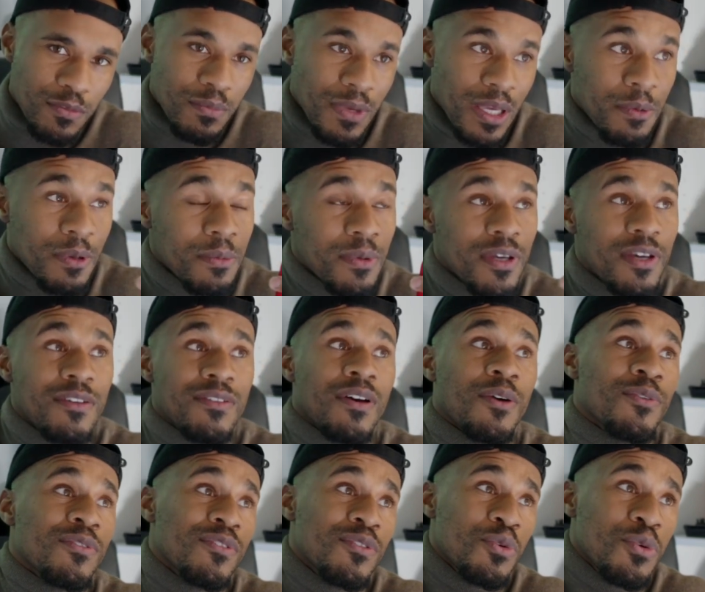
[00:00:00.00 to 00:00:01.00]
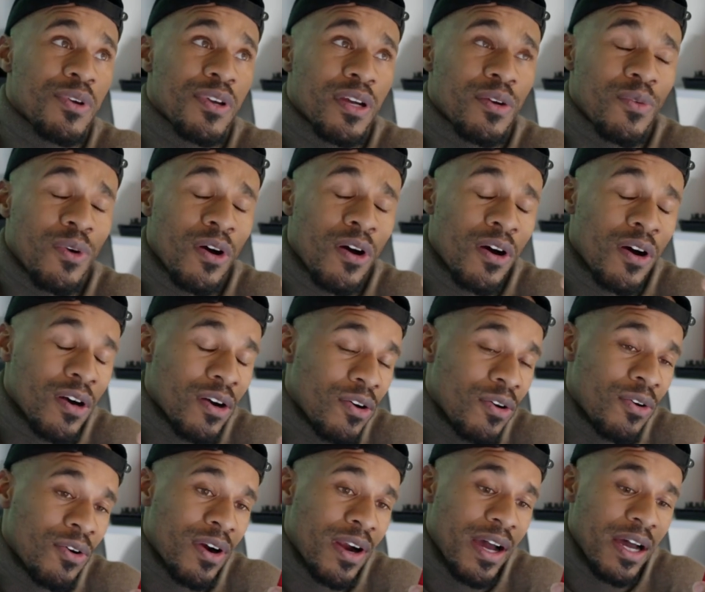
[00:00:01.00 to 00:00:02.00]
Maybe because I was doing it wrong,
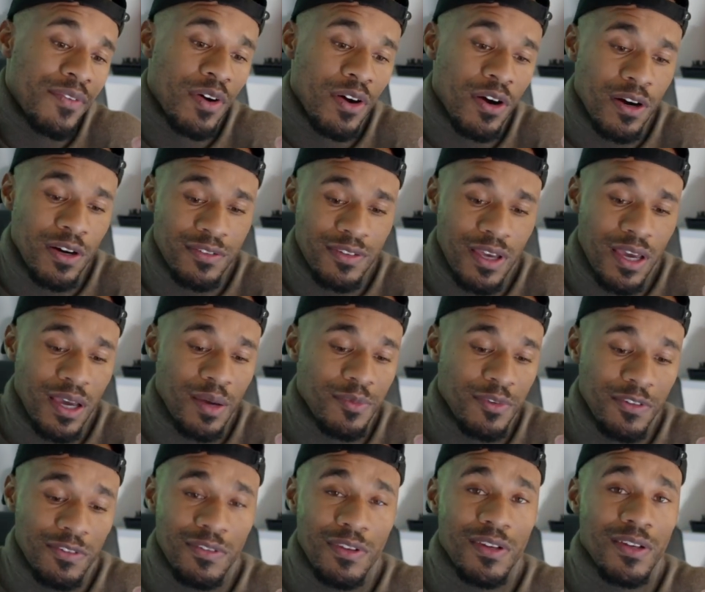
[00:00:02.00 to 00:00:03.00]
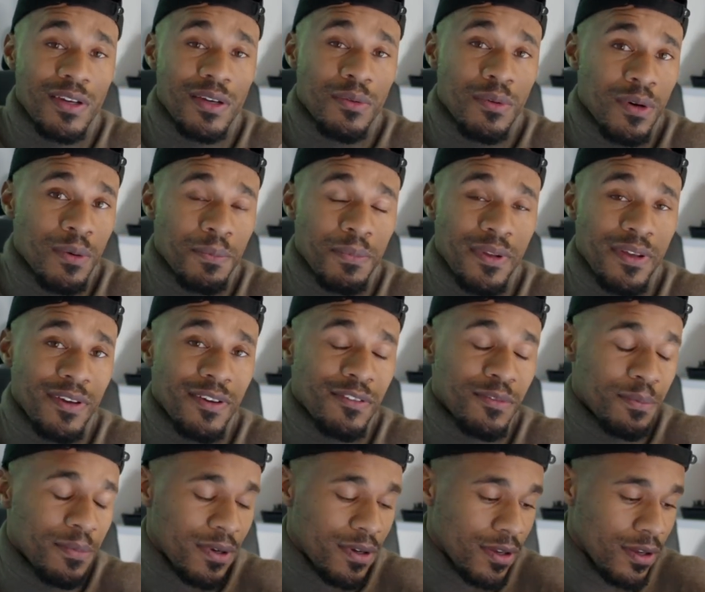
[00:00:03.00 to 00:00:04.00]
or I have a hard time just sitting in one place,
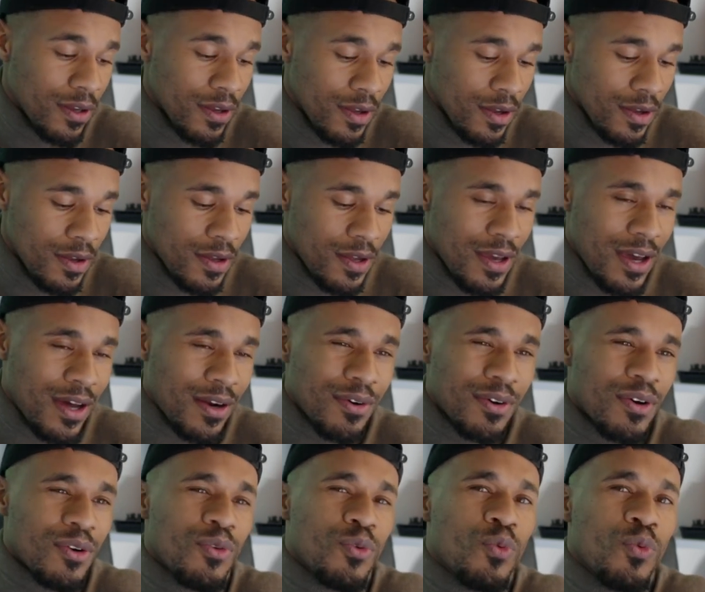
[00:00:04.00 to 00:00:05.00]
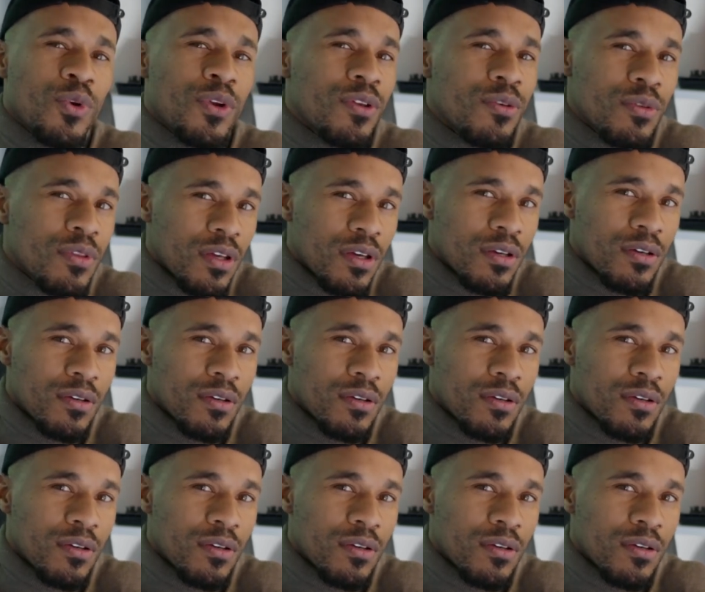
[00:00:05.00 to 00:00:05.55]
but I don't know. What do you think?